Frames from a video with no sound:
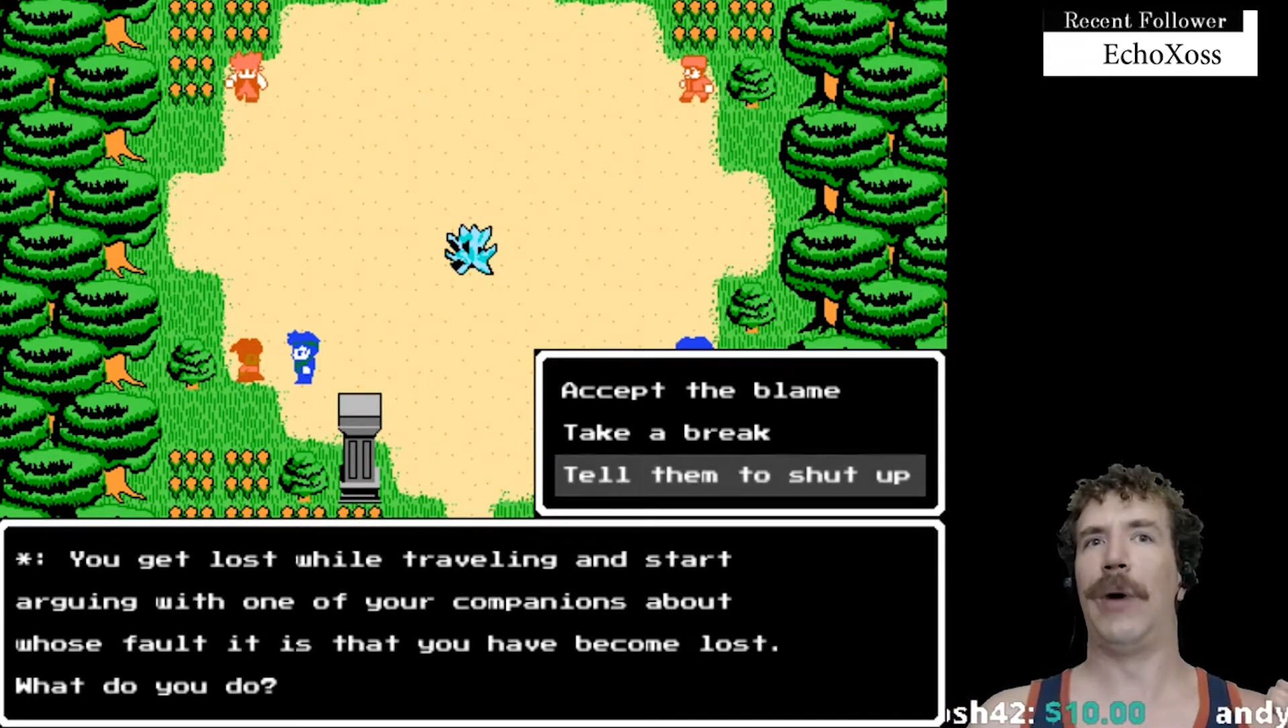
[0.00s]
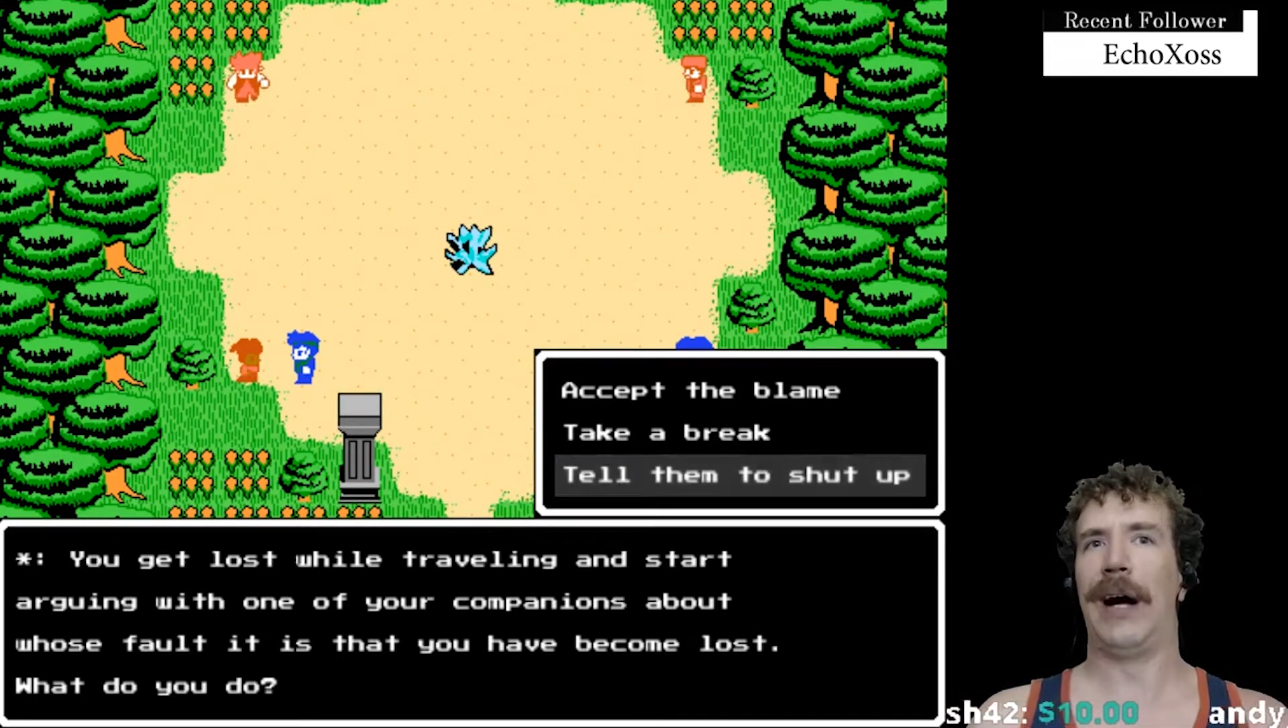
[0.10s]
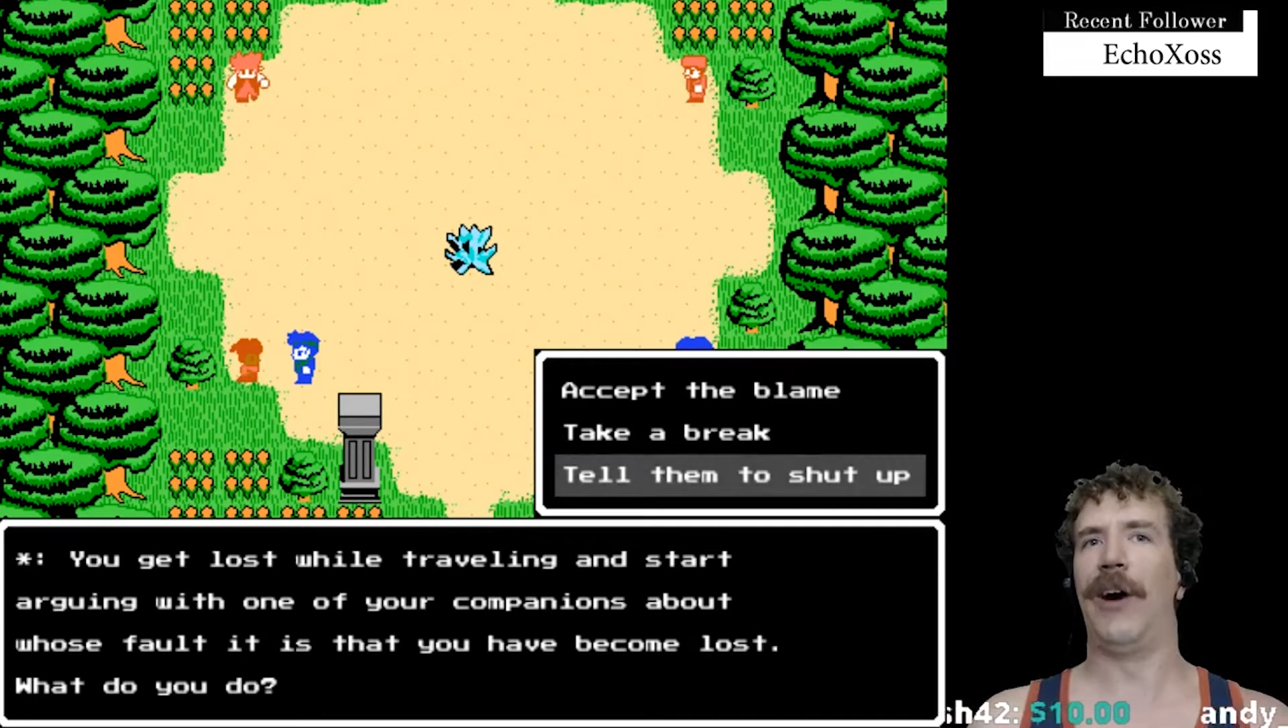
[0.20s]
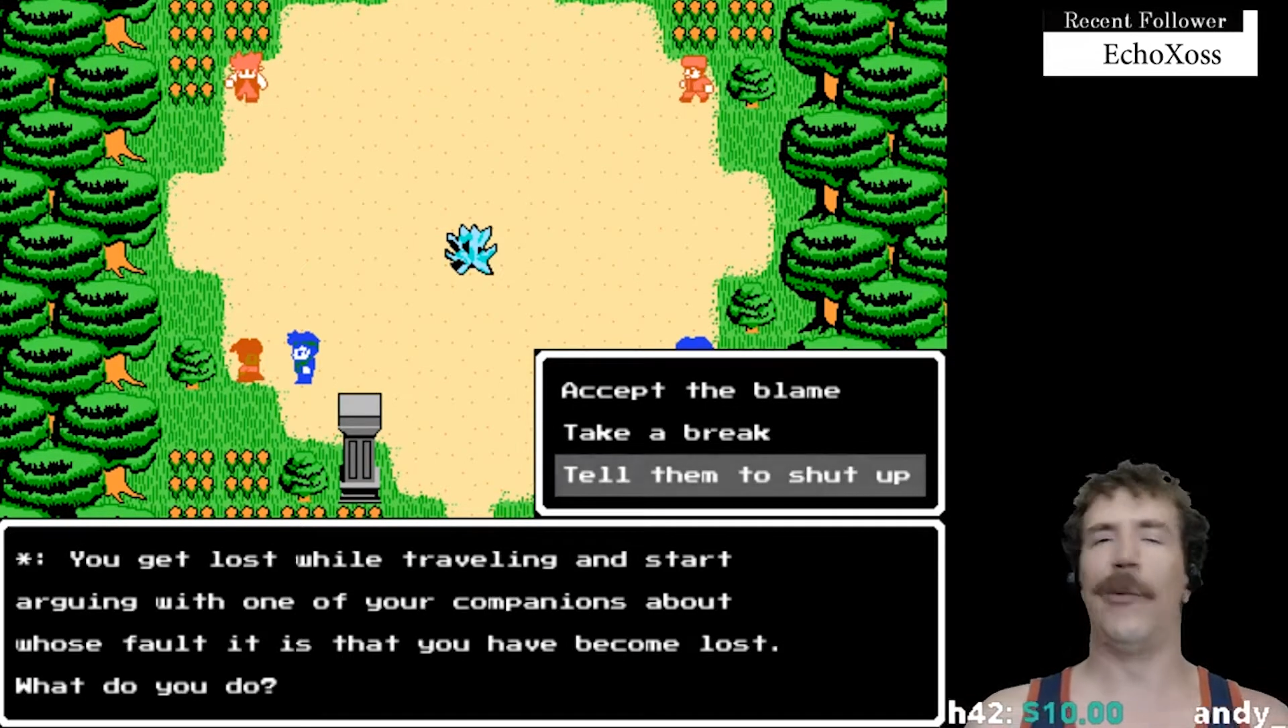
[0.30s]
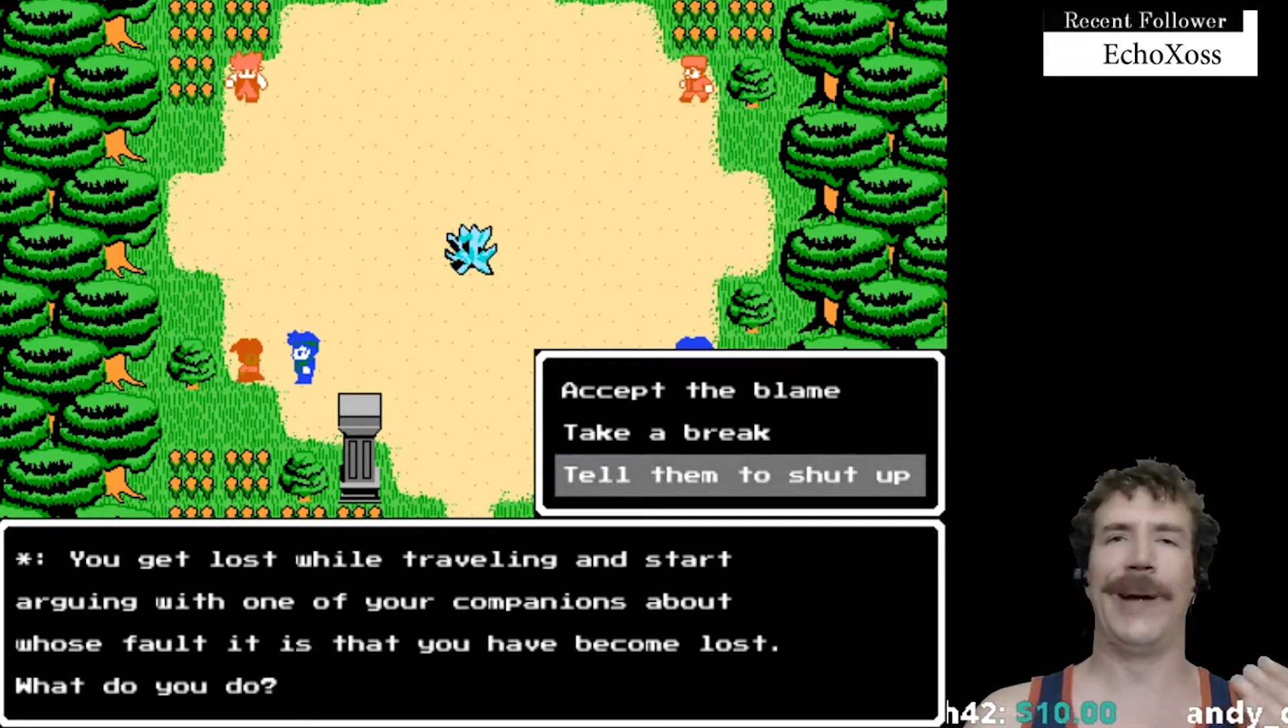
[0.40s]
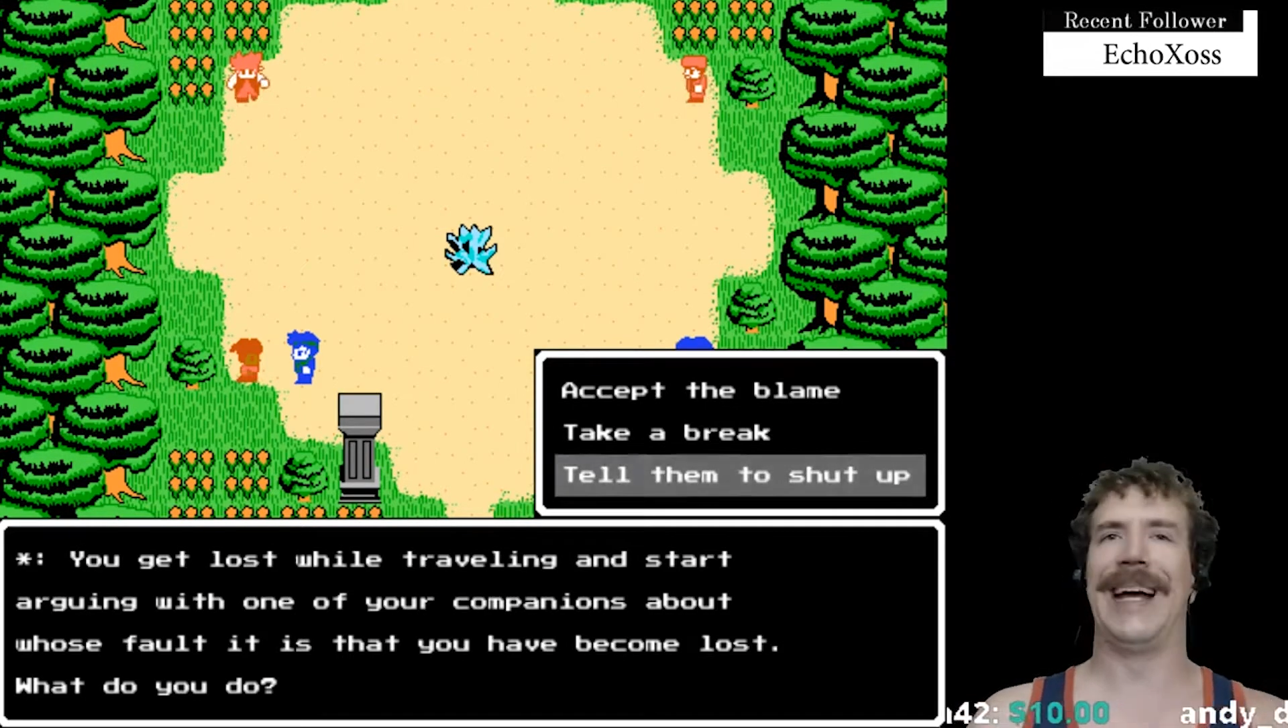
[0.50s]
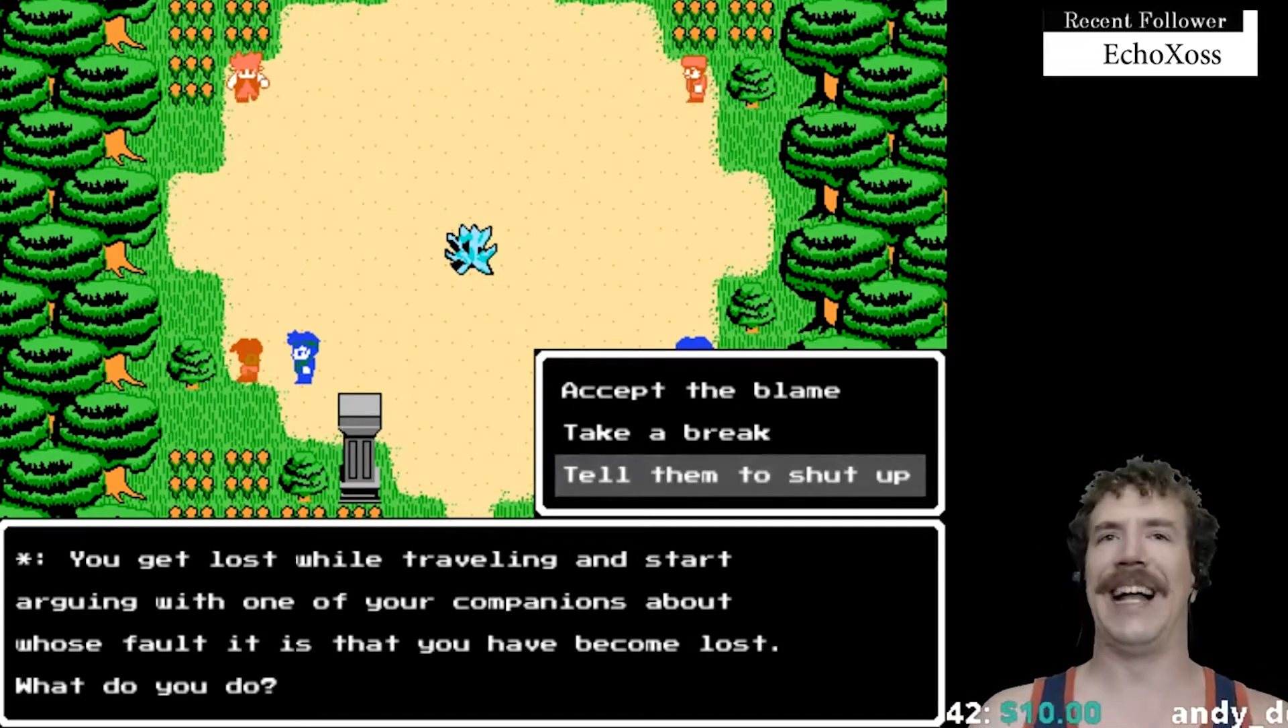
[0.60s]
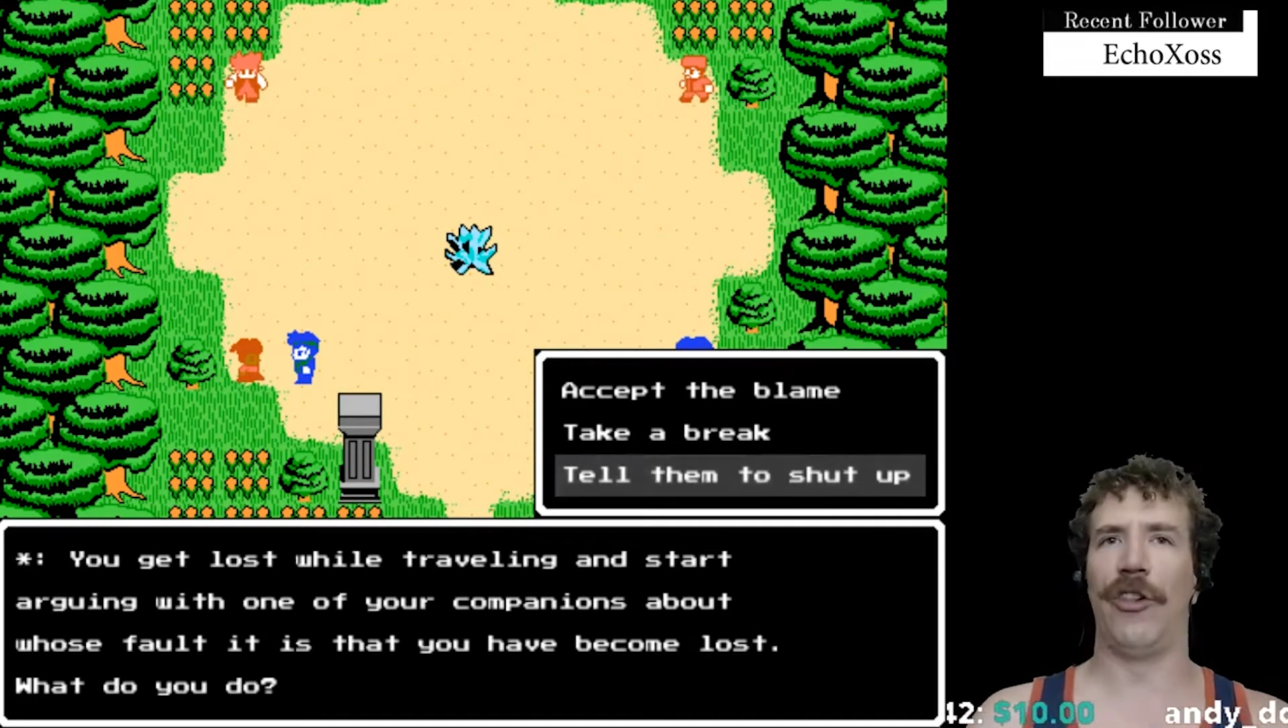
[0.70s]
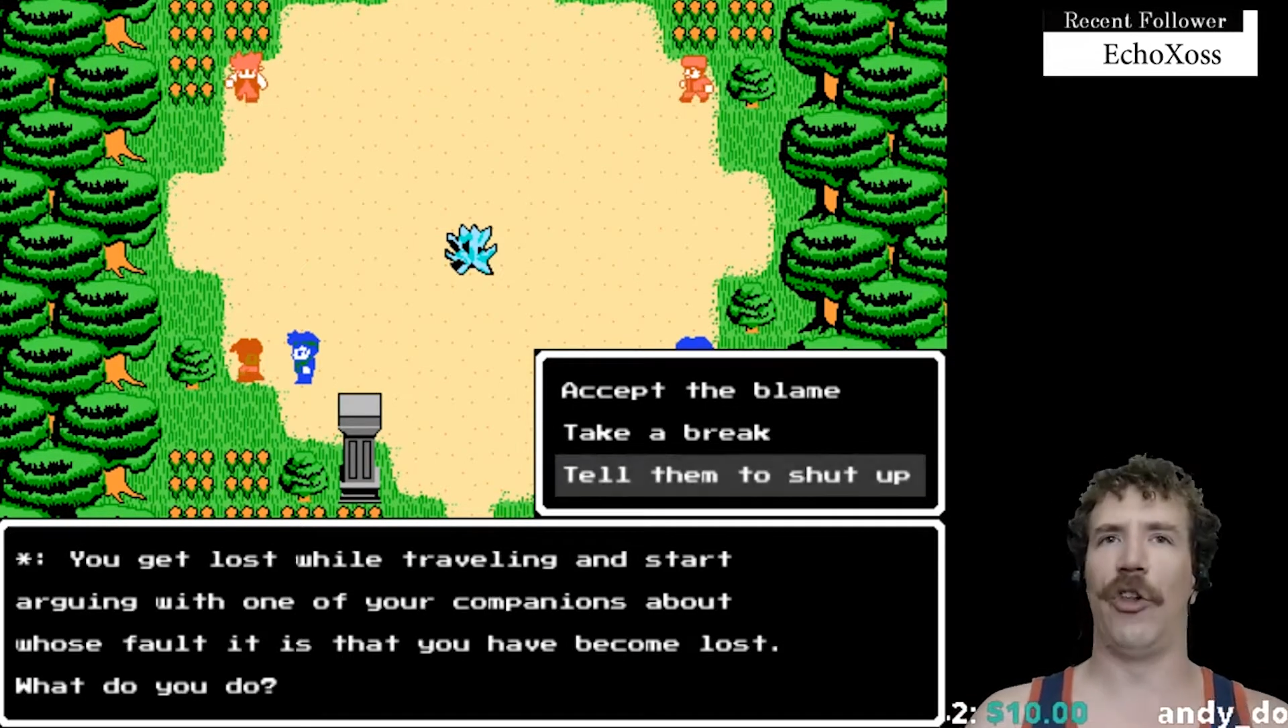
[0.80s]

how we got